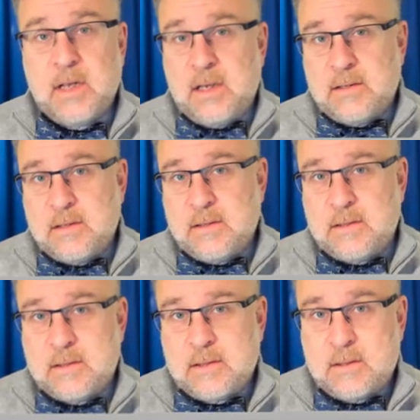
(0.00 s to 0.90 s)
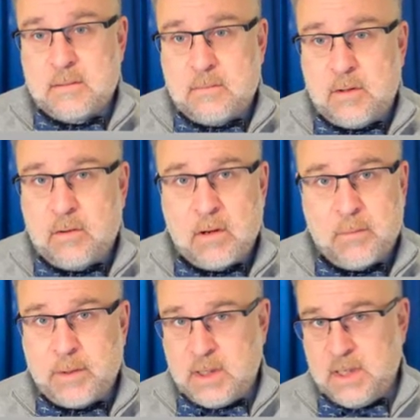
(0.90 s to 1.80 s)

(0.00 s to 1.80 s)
cases, your company